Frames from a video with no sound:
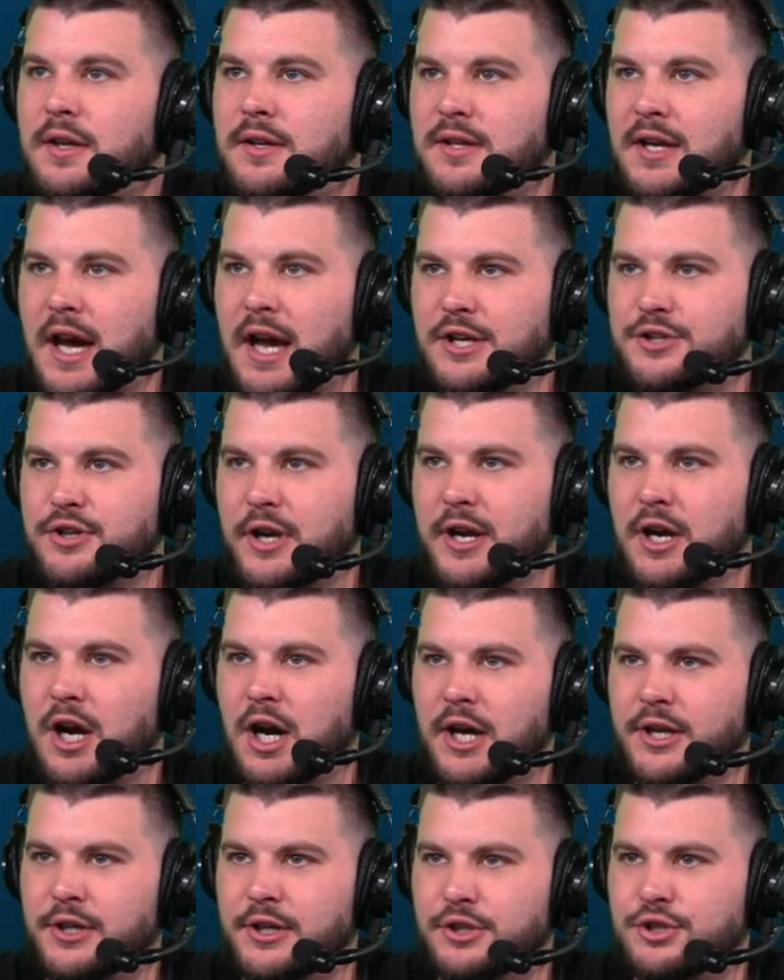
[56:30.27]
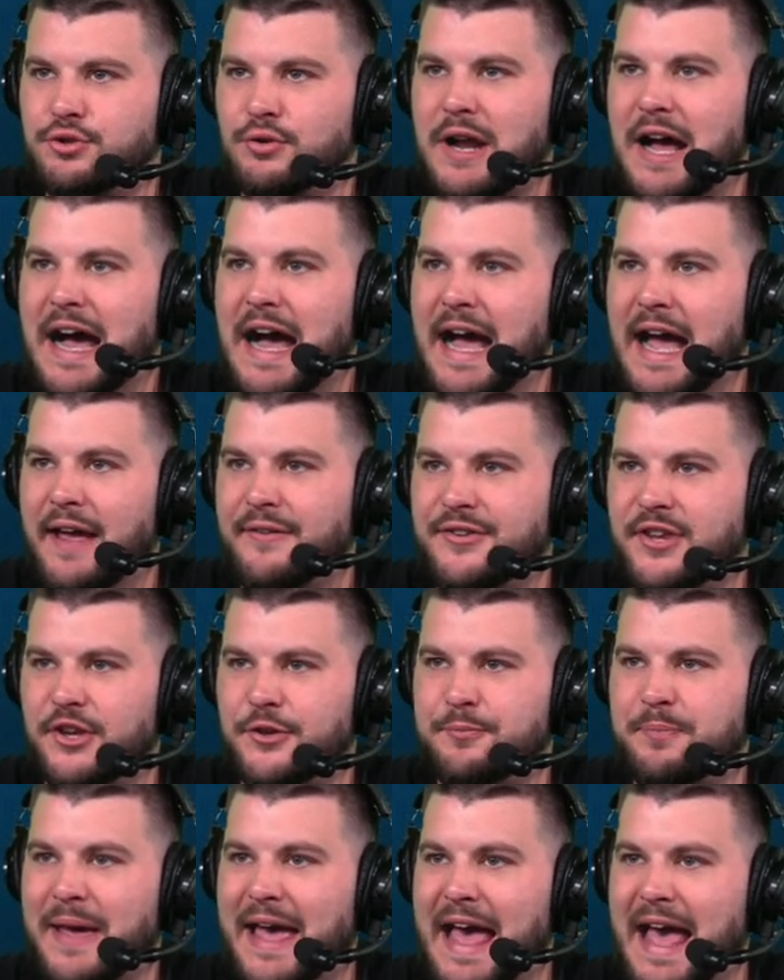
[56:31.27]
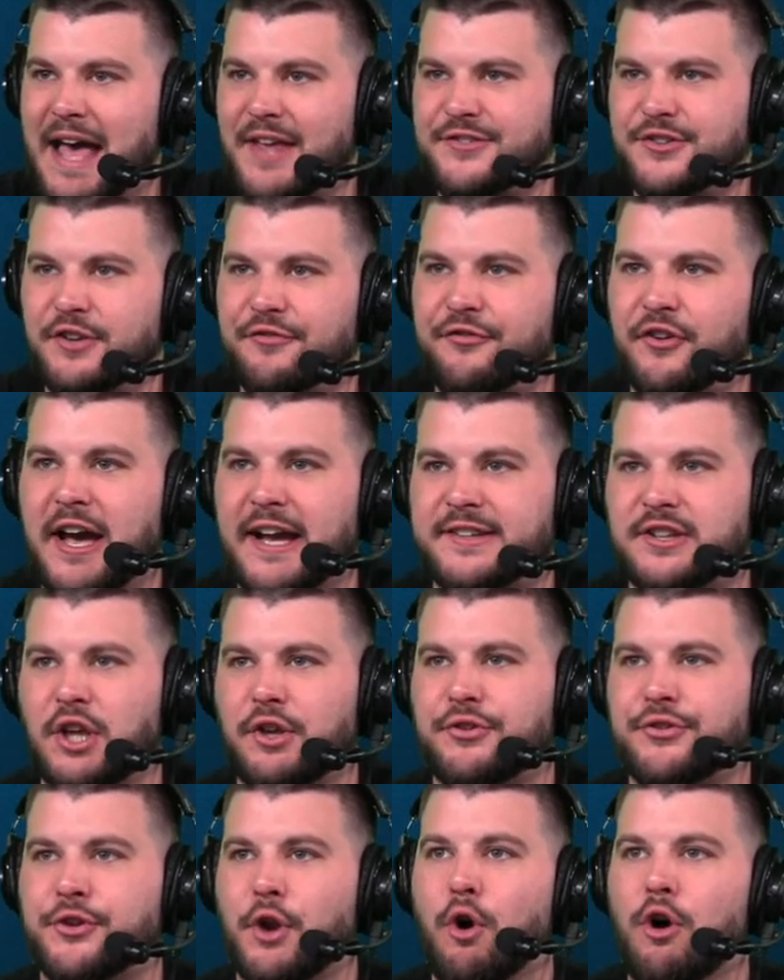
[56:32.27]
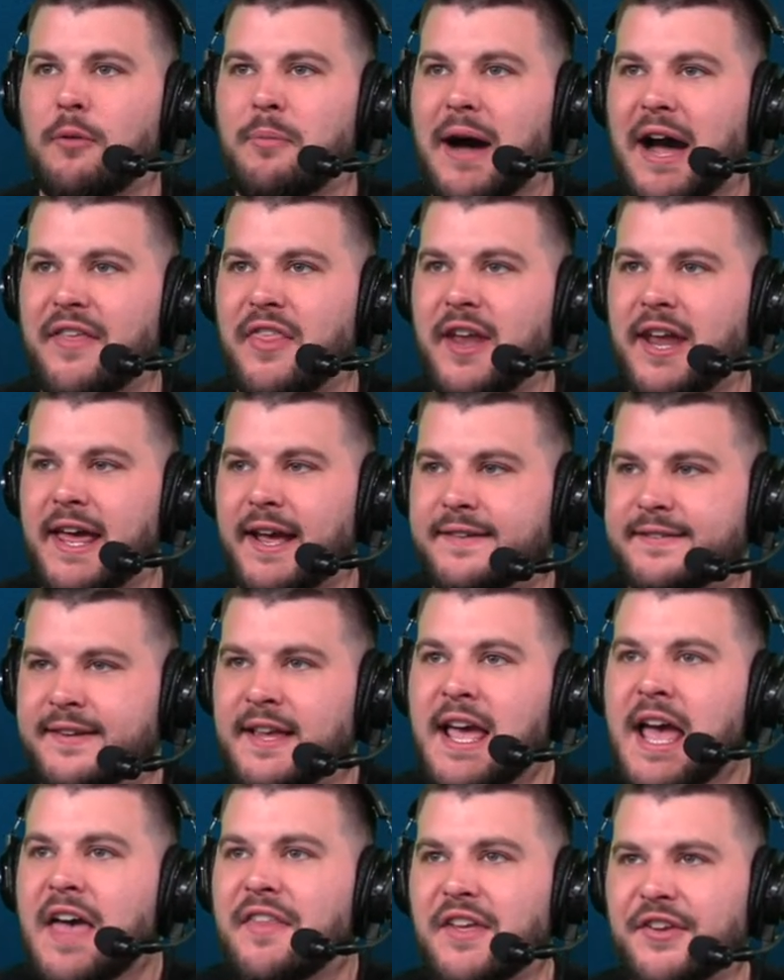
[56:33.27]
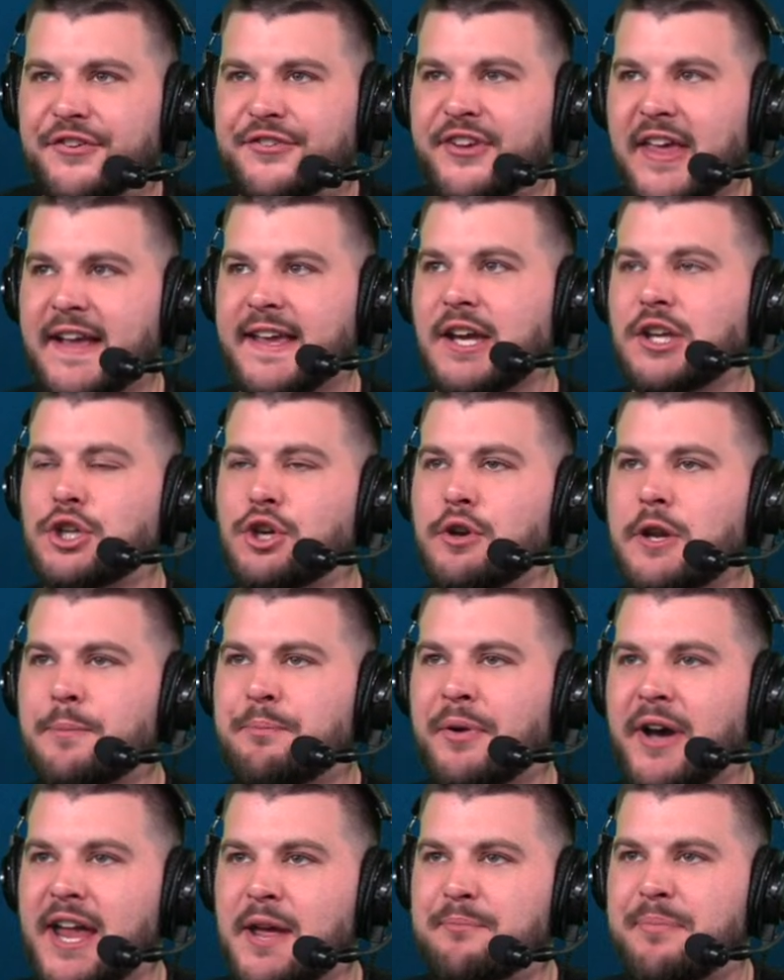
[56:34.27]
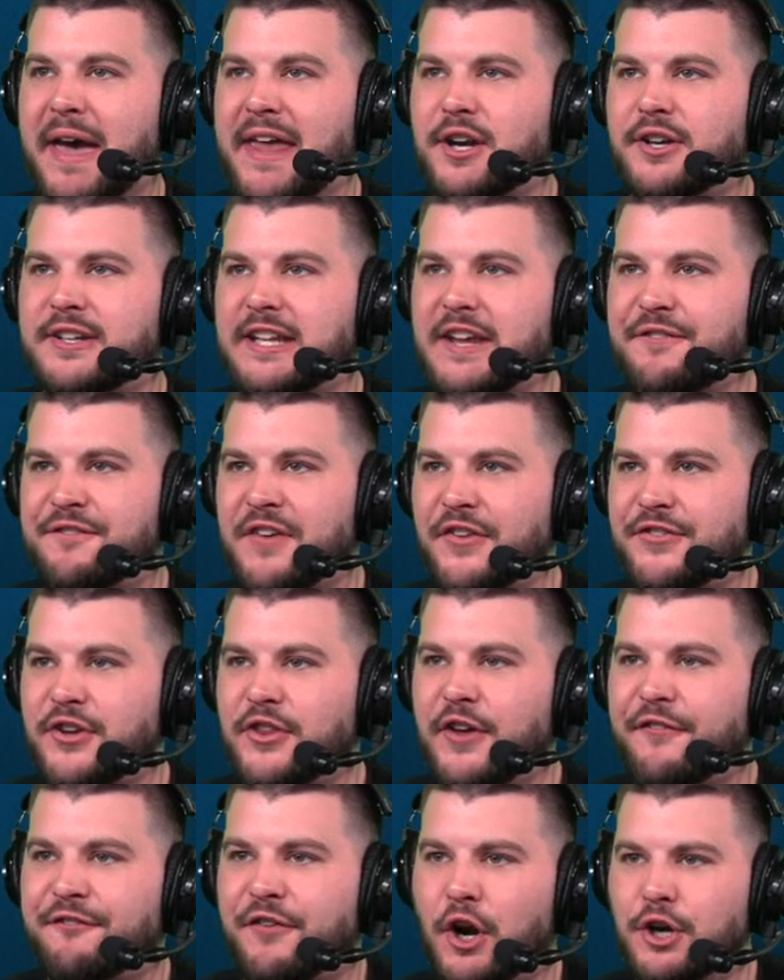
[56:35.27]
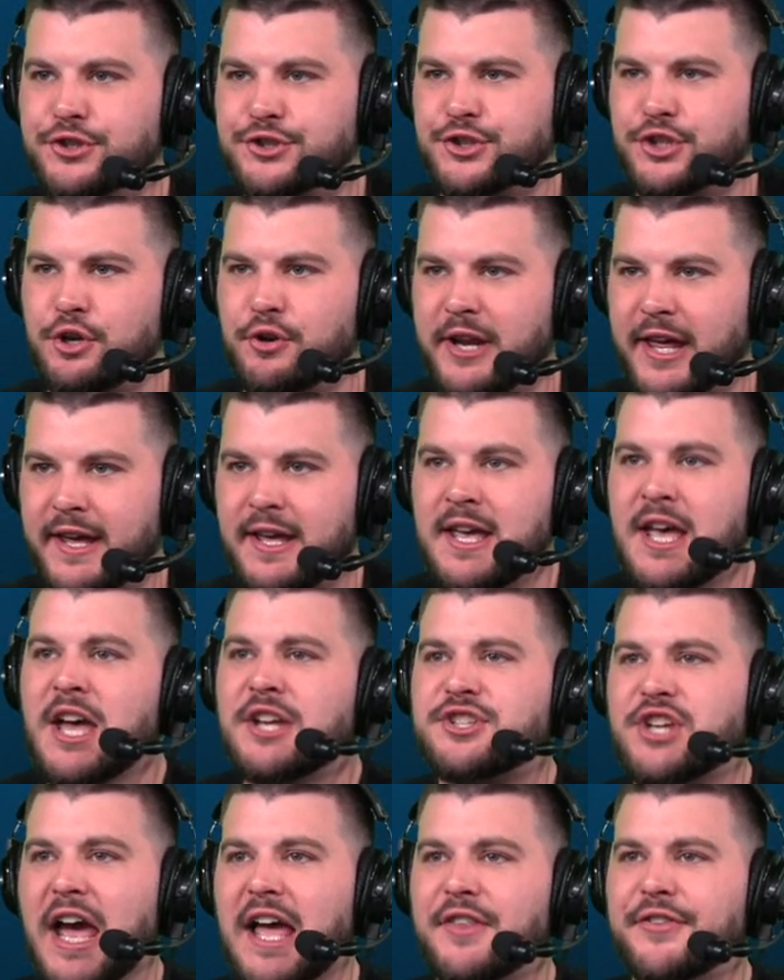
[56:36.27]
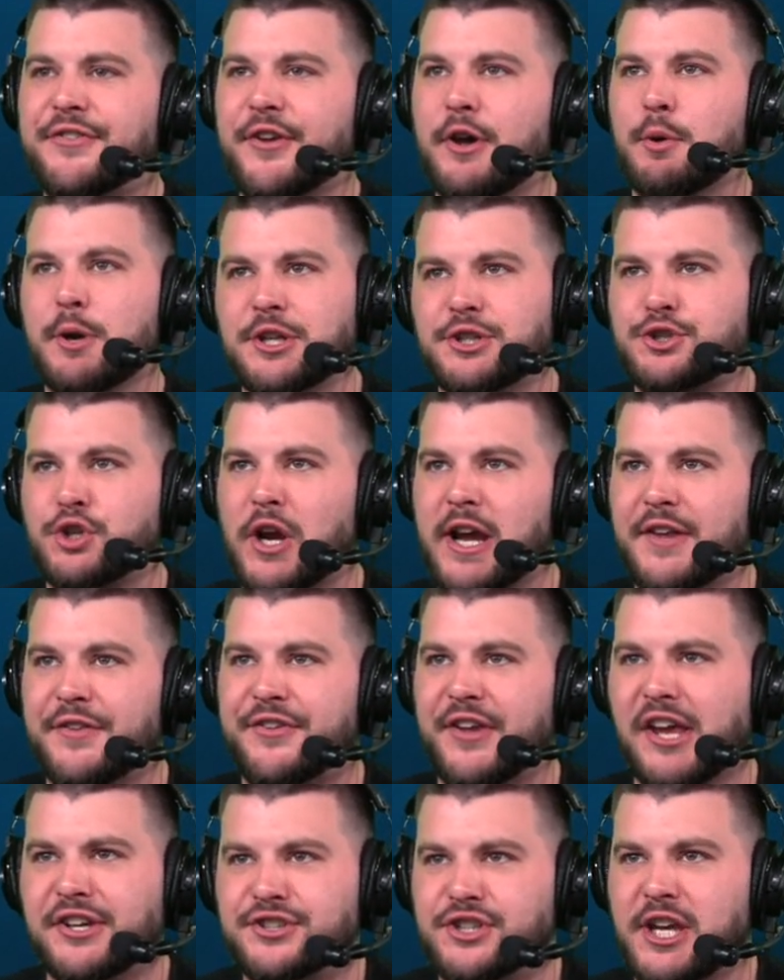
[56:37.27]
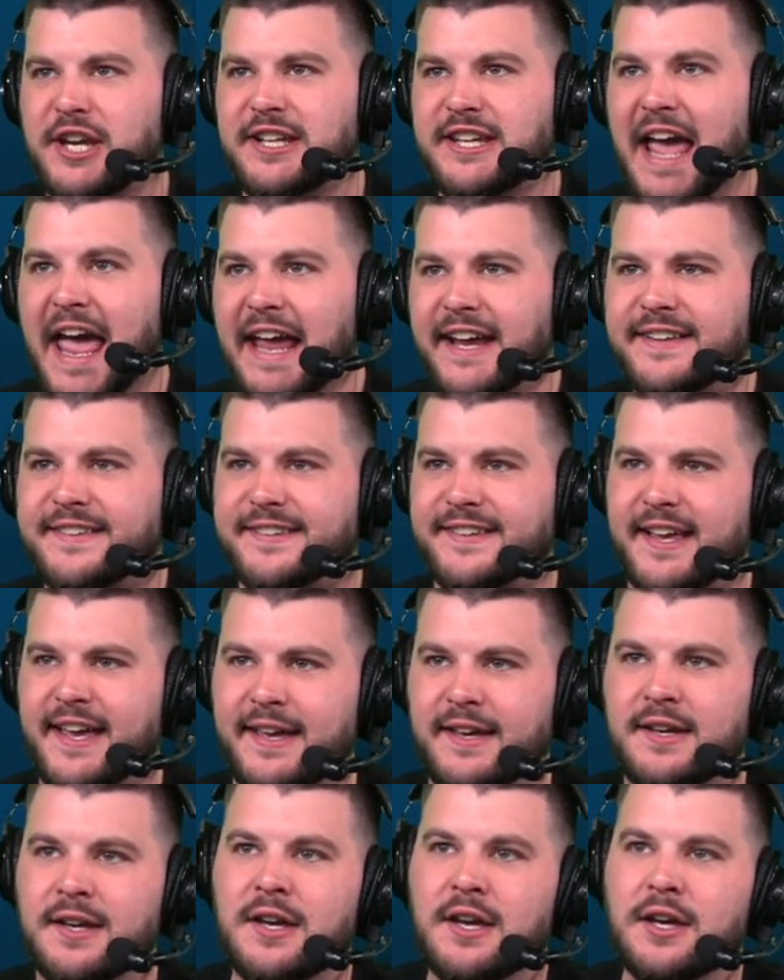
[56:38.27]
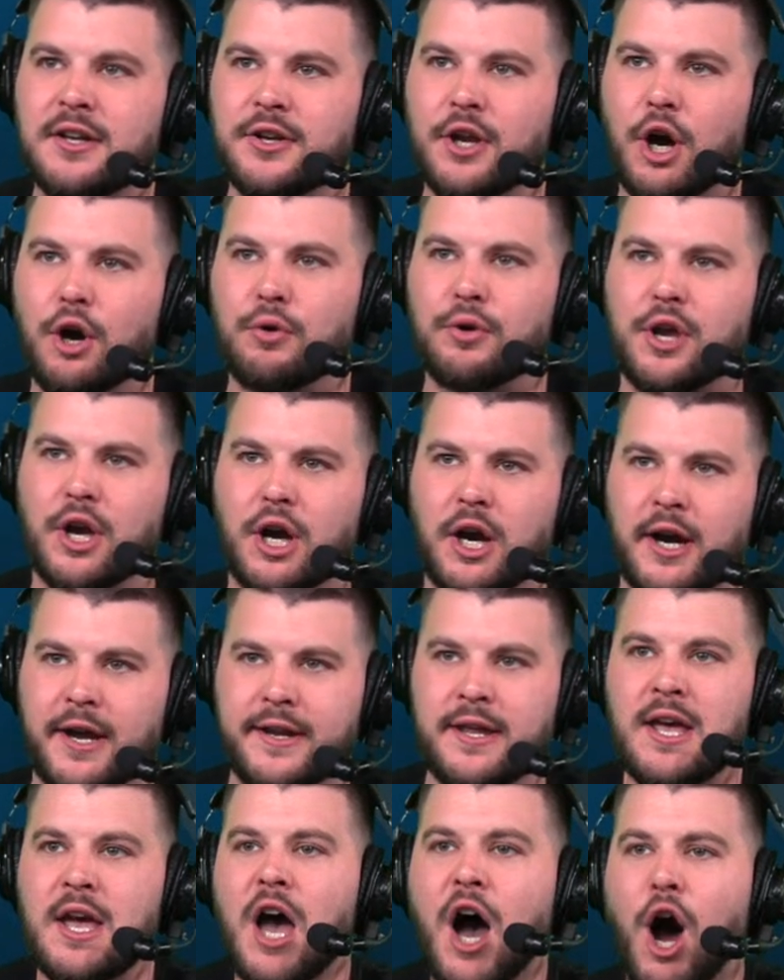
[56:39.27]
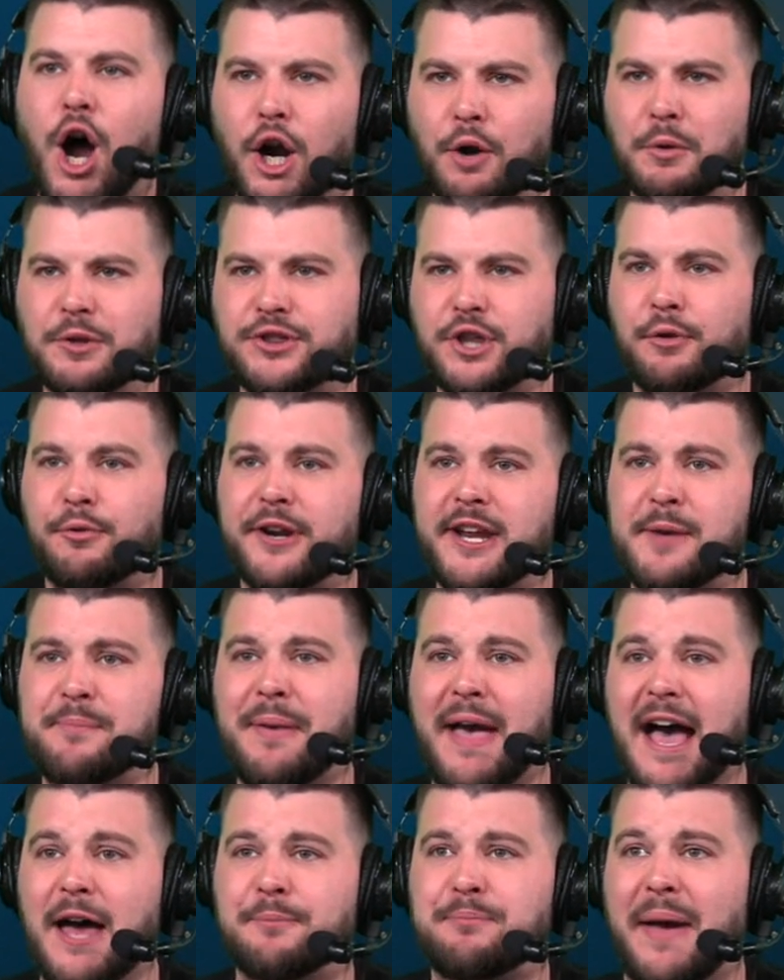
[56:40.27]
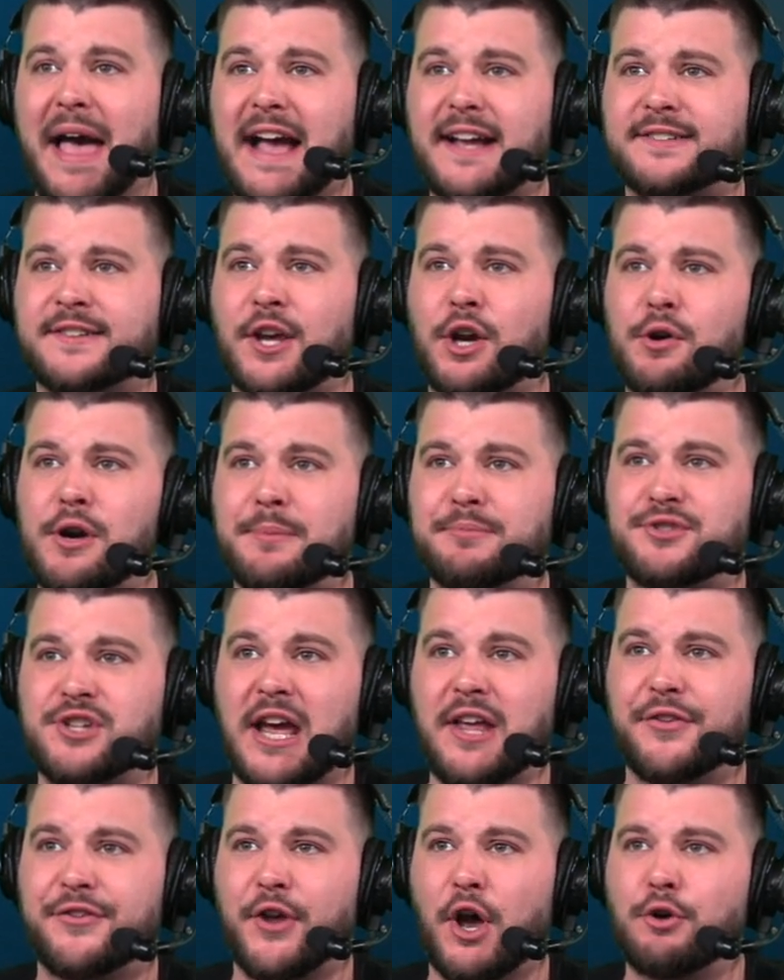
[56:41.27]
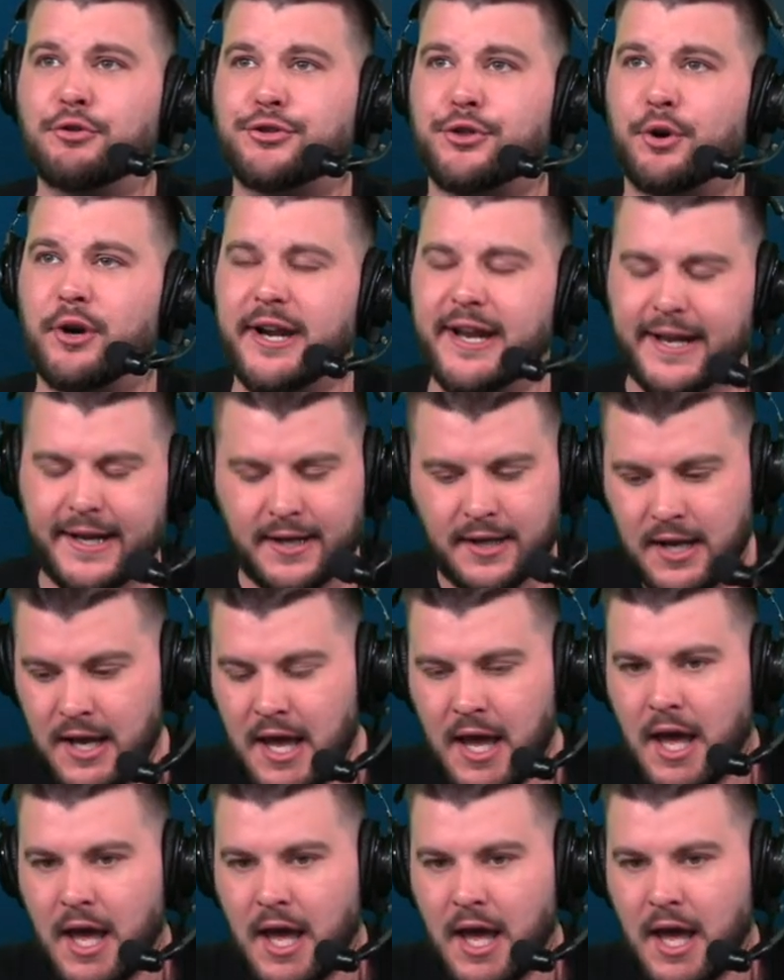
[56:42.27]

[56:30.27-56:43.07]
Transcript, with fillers: DeAndre Hunter drives. His pass deflected, stolen by the Knicks. The second unit playing better defense than the first unit. Chenzo in transition yanks it. No good. Hart with the rebound. Back to him. Chenzo three.